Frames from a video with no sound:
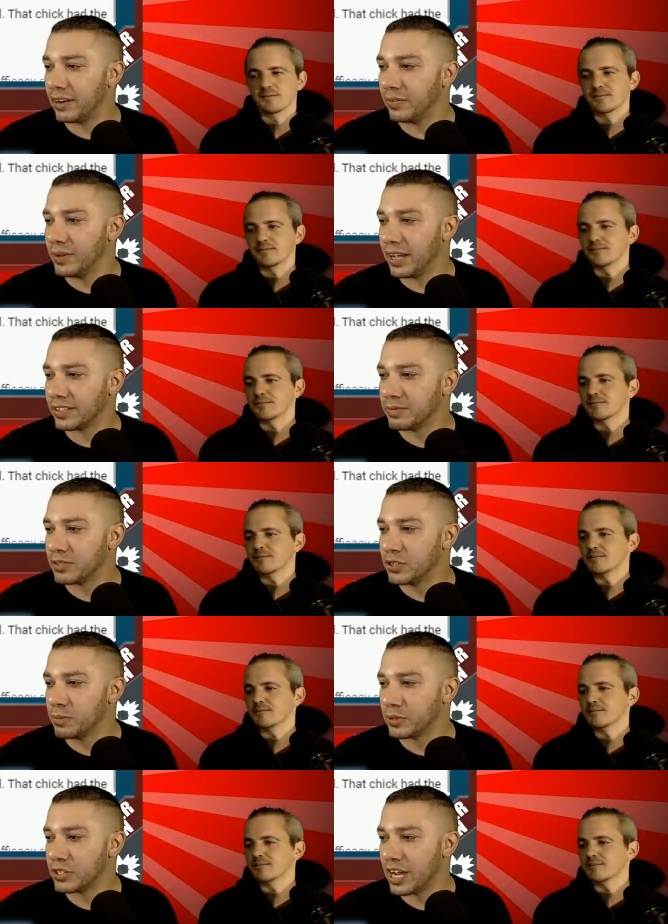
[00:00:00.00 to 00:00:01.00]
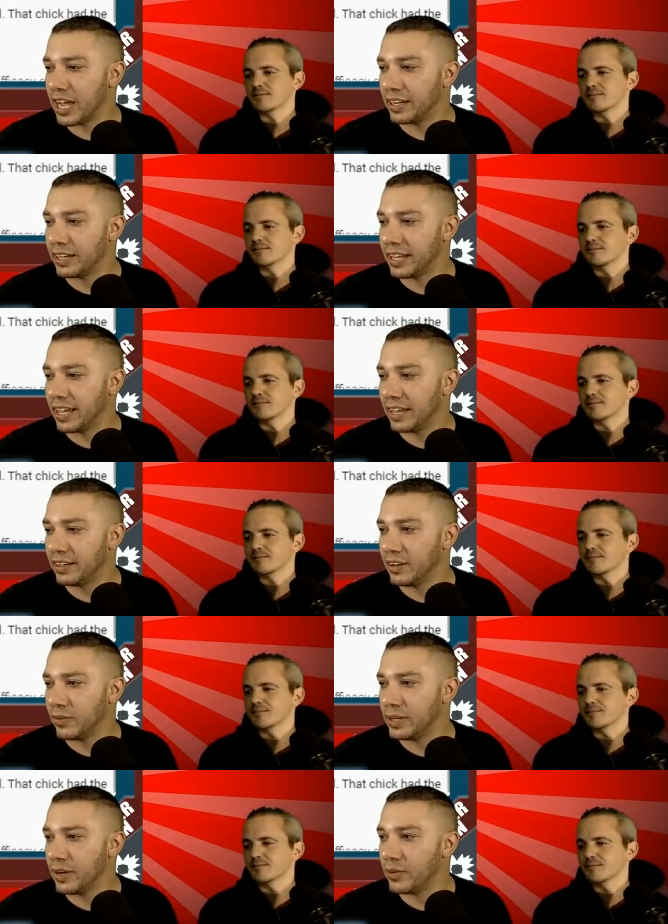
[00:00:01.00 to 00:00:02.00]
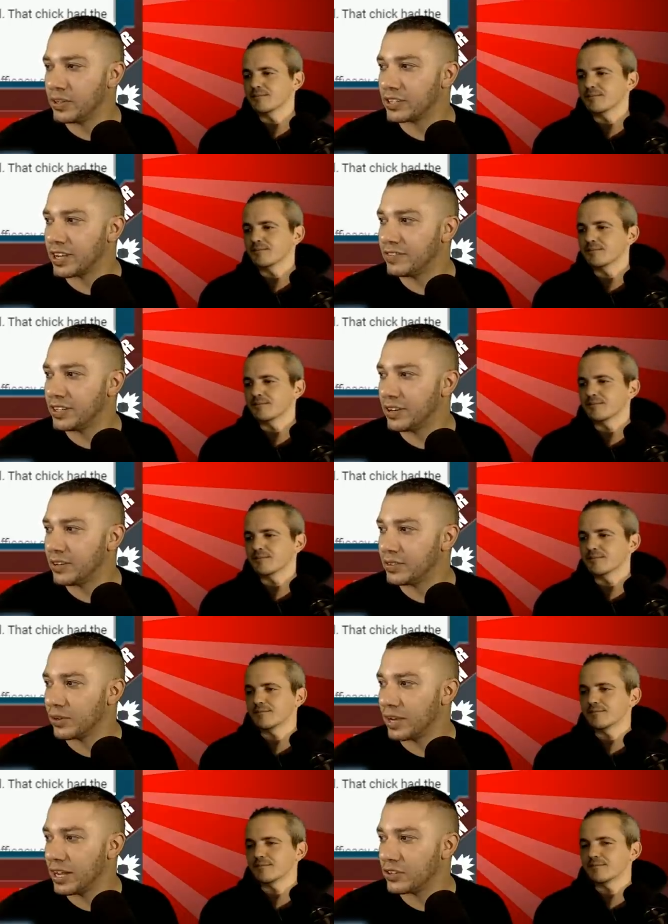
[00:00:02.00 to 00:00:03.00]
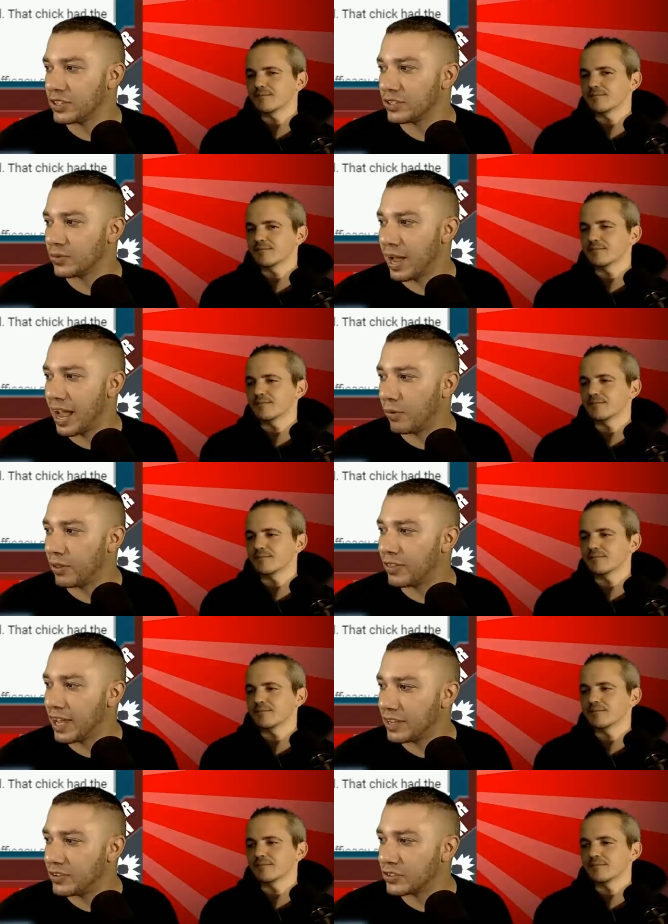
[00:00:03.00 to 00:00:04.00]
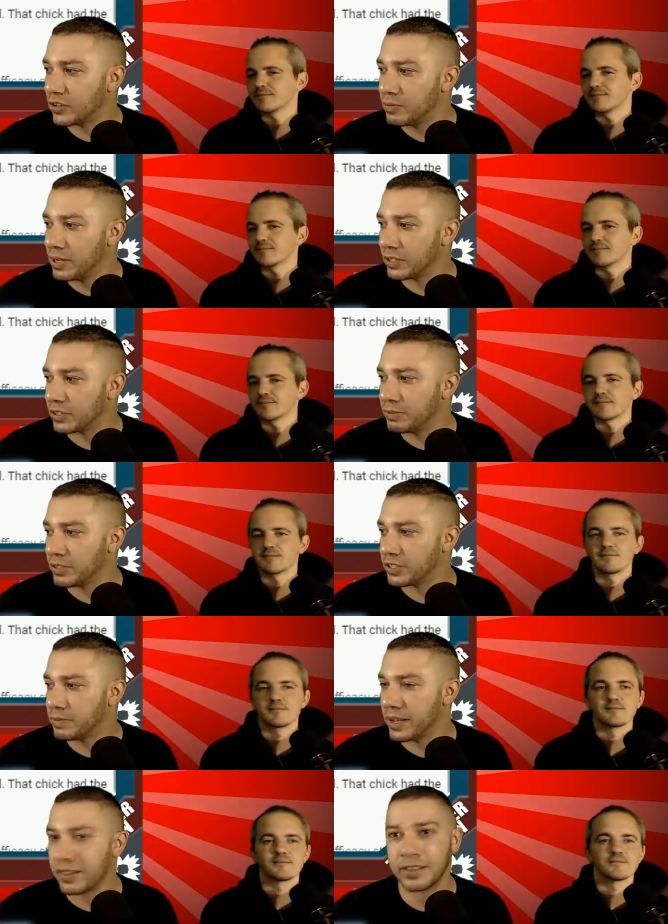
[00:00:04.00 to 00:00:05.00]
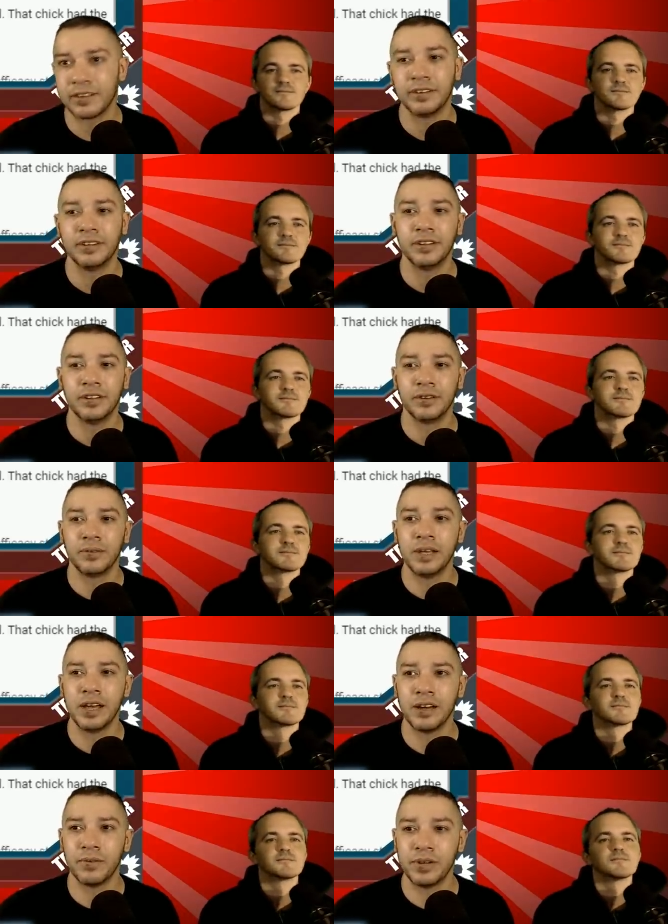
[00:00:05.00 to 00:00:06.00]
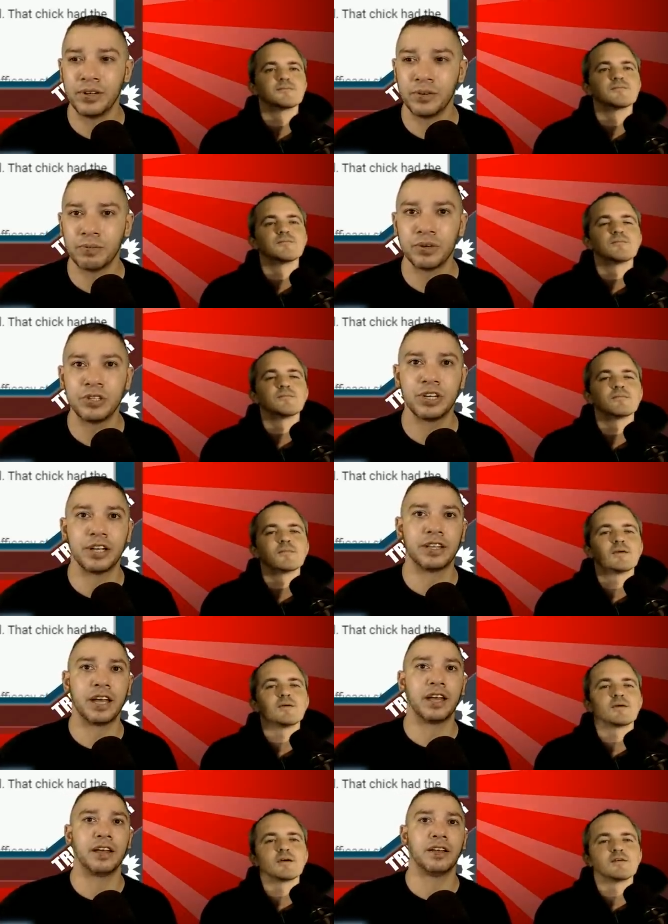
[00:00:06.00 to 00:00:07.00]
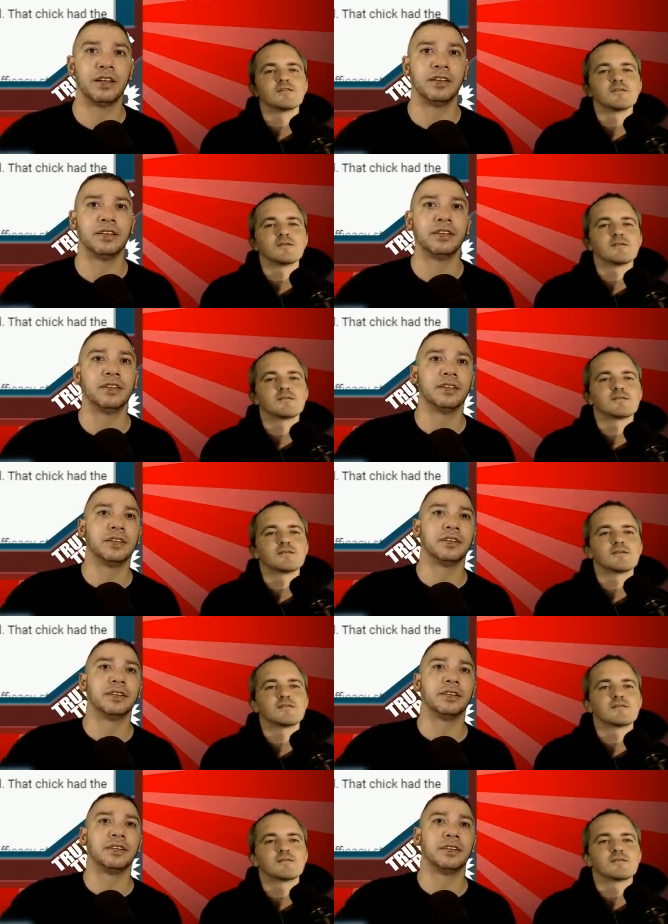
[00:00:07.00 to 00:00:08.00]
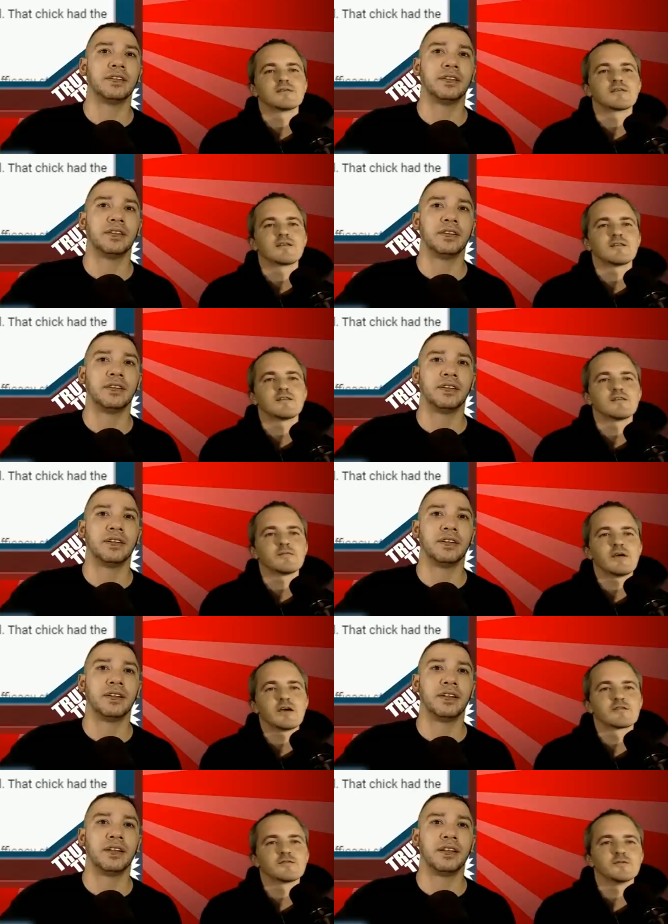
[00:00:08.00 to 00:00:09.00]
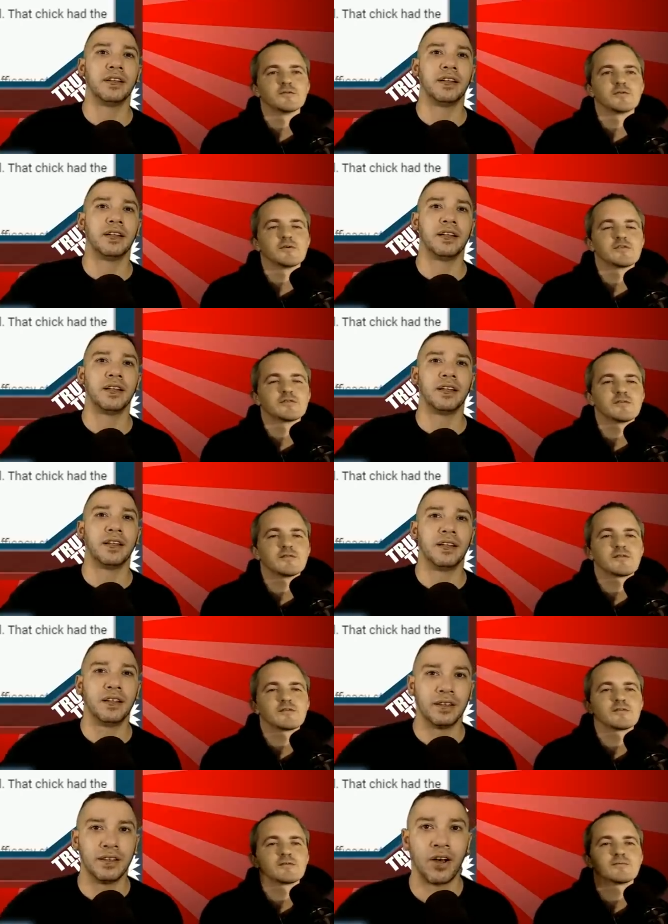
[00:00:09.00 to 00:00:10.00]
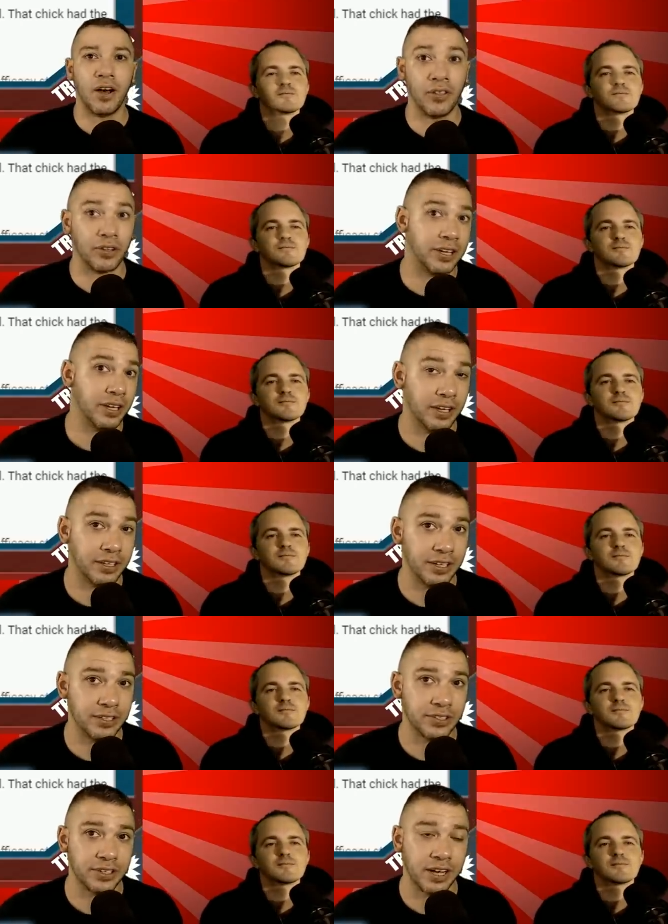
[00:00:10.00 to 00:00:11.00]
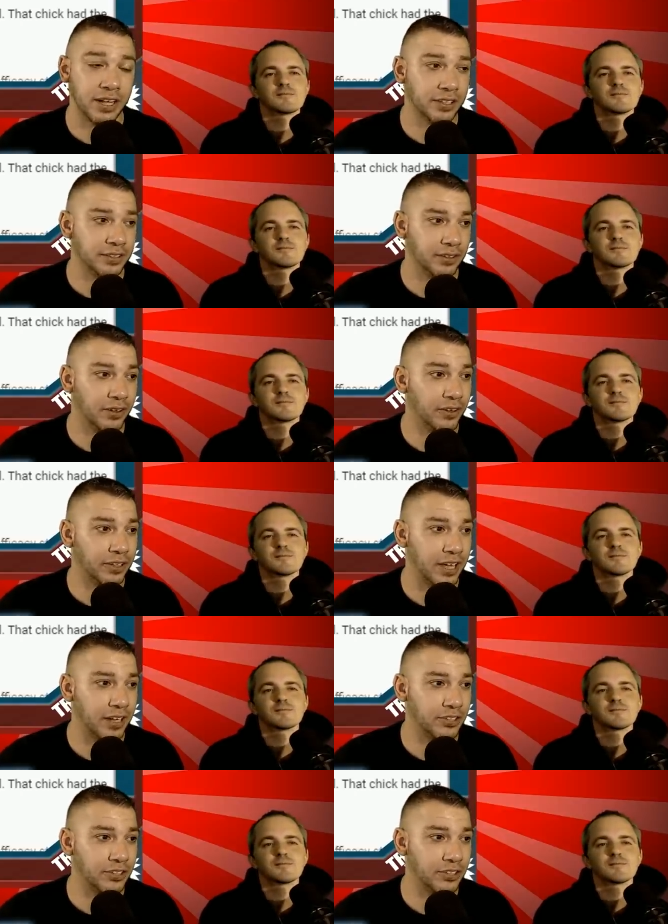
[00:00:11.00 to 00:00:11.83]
Speaker 1: we got some super chat, and again. No, we don't. We just have don- donations. Wow. Well, thank you so much, Miss Smith yeah, uh, we
Speaker 2: do appreciate that. Okay, so let's let's let's get to some actual questions.
Speaker 1: All the kids are calling. All the college